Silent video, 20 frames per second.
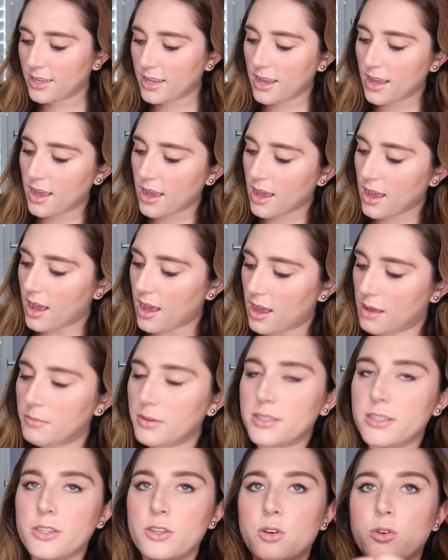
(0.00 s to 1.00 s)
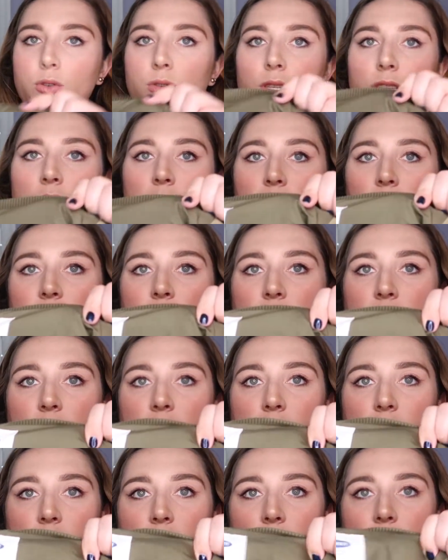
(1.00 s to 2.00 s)
It's an Old
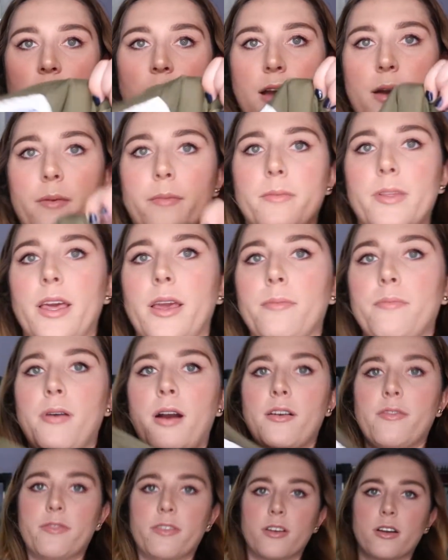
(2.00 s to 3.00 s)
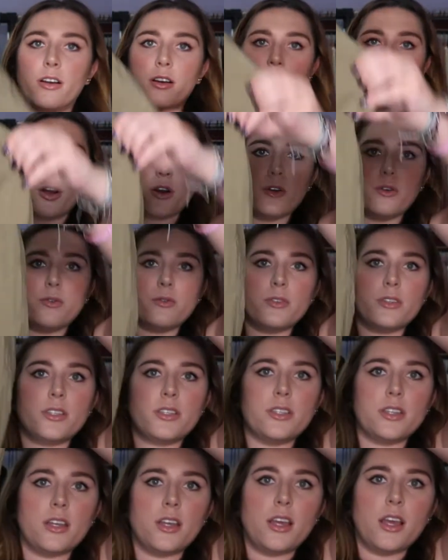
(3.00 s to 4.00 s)
Navy like puffer
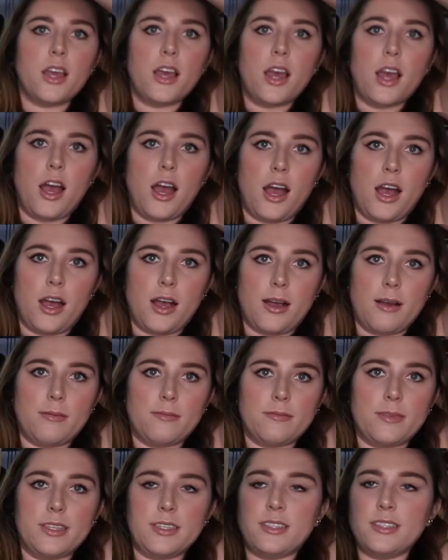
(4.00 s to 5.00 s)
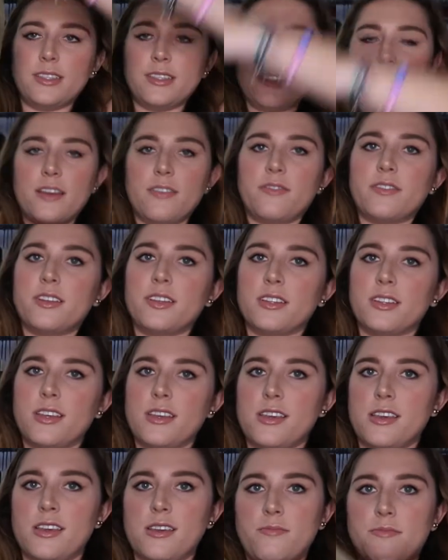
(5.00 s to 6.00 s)
coat. This is
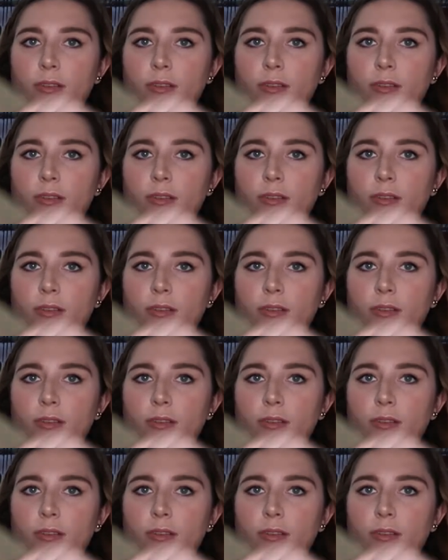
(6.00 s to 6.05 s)
definitely